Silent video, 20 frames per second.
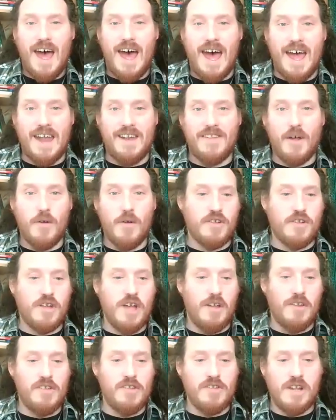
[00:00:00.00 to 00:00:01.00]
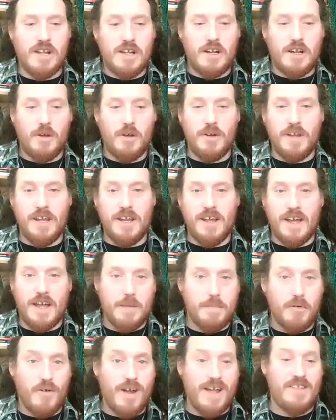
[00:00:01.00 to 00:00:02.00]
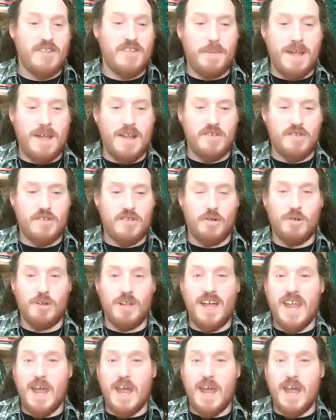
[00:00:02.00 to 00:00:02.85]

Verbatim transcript: and those guns included a Beretta pistol,